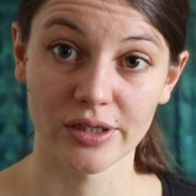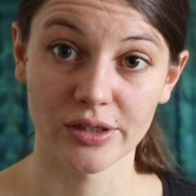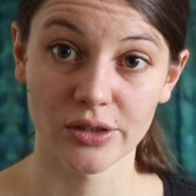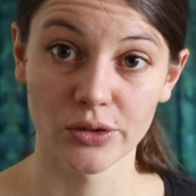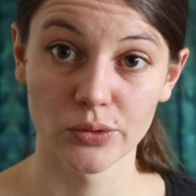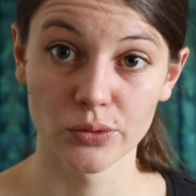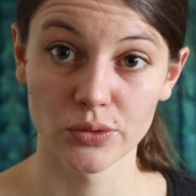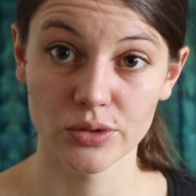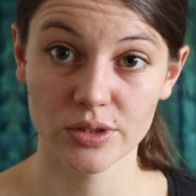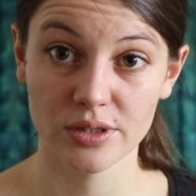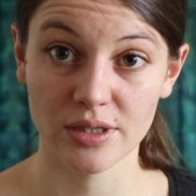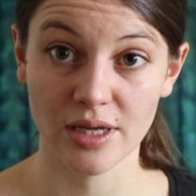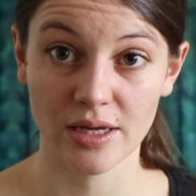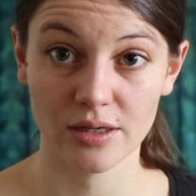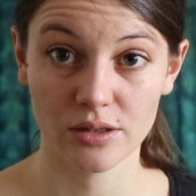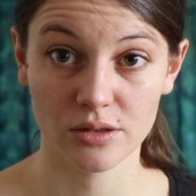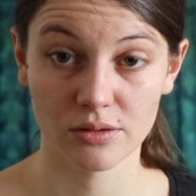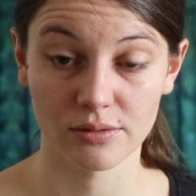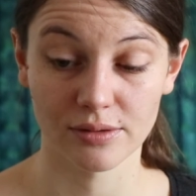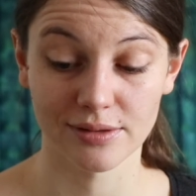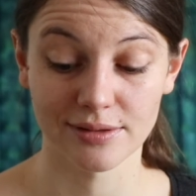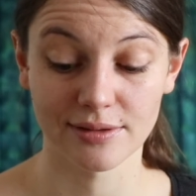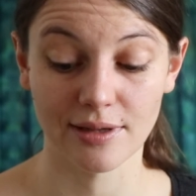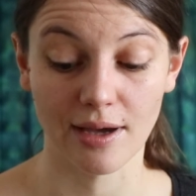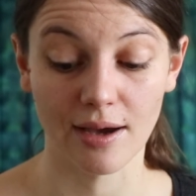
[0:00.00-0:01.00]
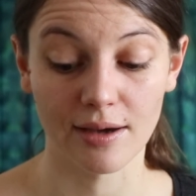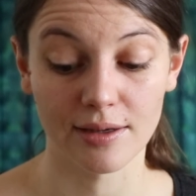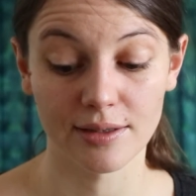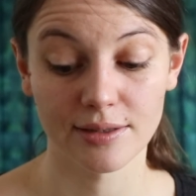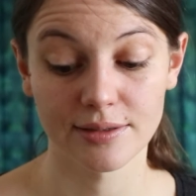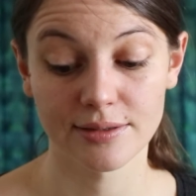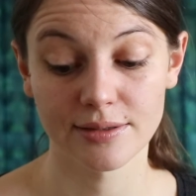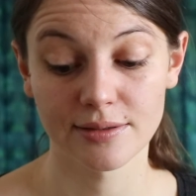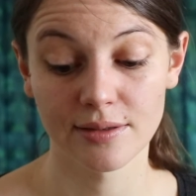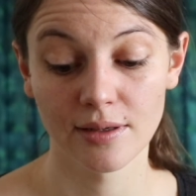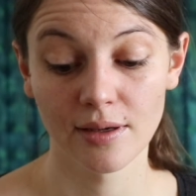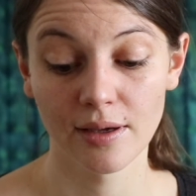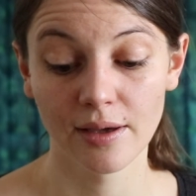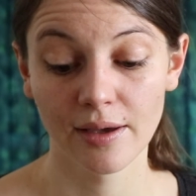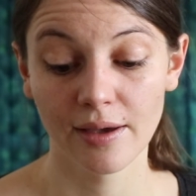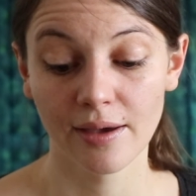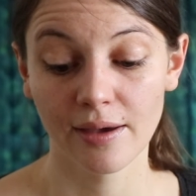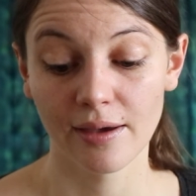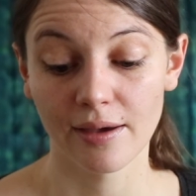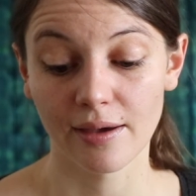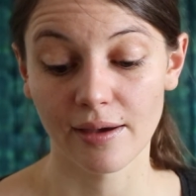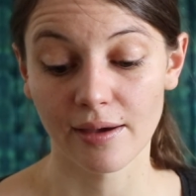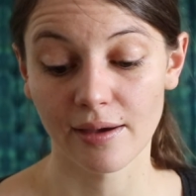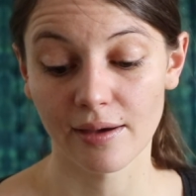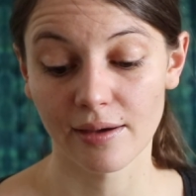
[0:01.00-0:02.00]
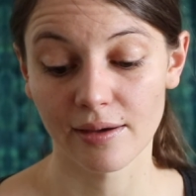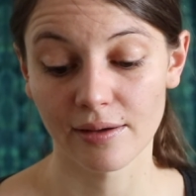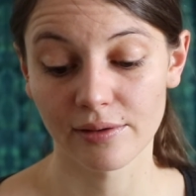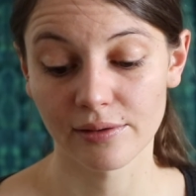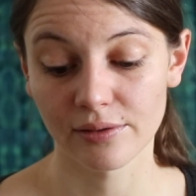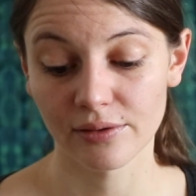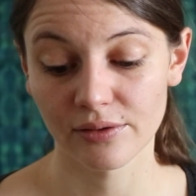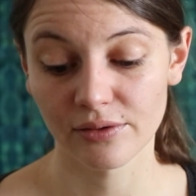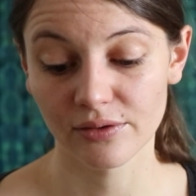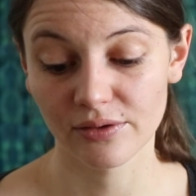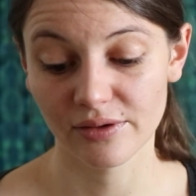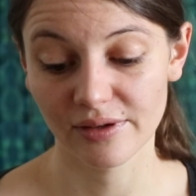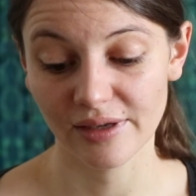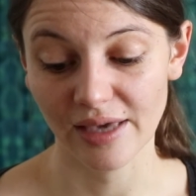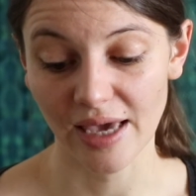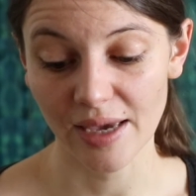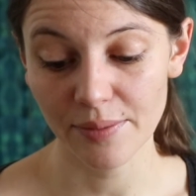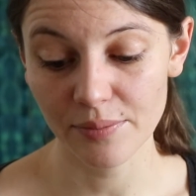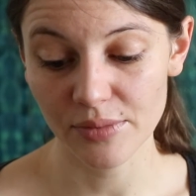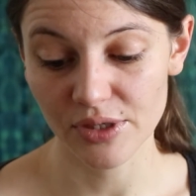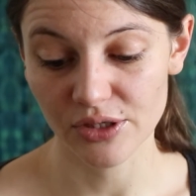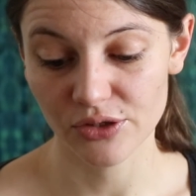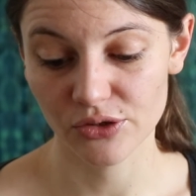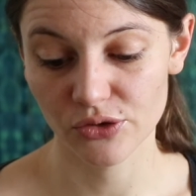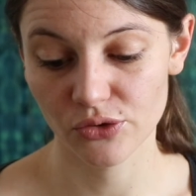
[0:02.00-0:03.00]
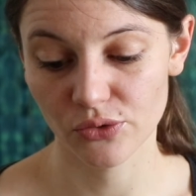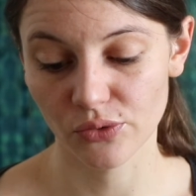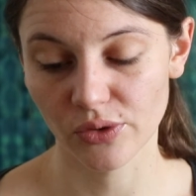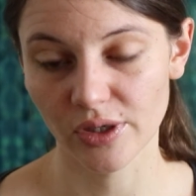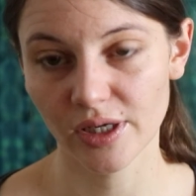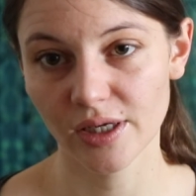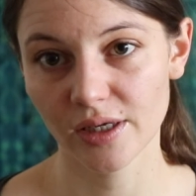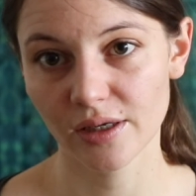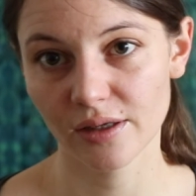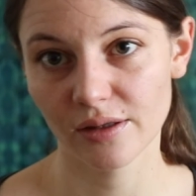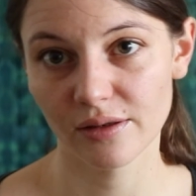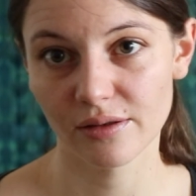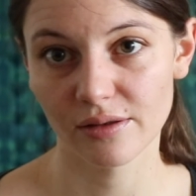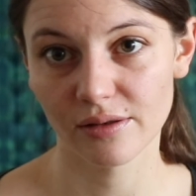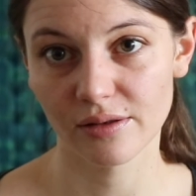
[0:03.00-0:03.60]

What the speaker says: used natural dyes. And chemistry,